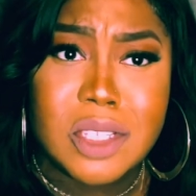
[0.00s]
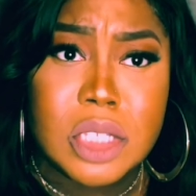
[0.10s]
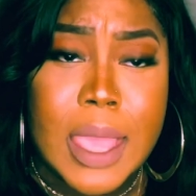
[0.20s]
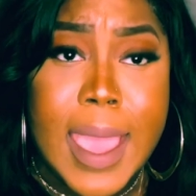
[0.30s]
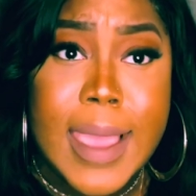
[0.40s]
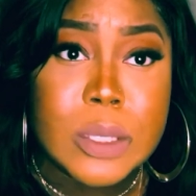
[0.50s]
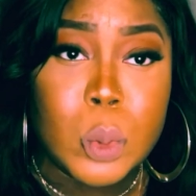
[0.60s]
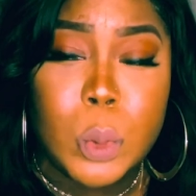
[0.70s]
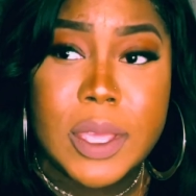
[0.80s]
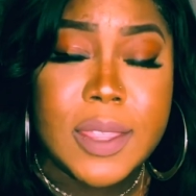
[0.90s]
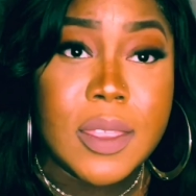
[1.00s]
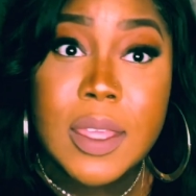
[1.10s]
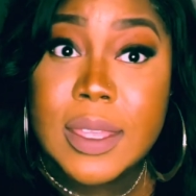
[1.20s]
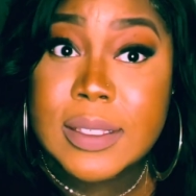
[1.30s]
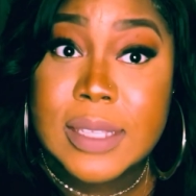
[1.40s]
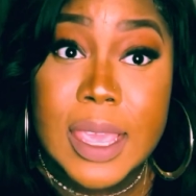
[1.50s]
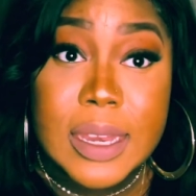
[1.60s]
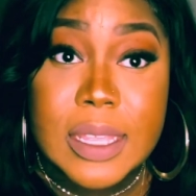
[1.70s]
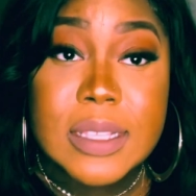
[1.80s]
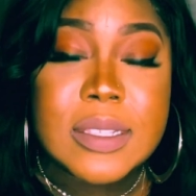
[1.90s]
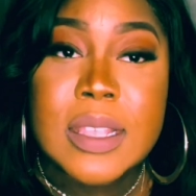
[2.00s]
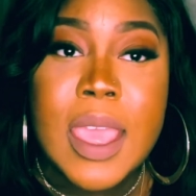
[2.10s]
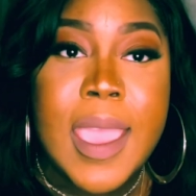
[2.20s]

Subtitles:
that she has with Dennis.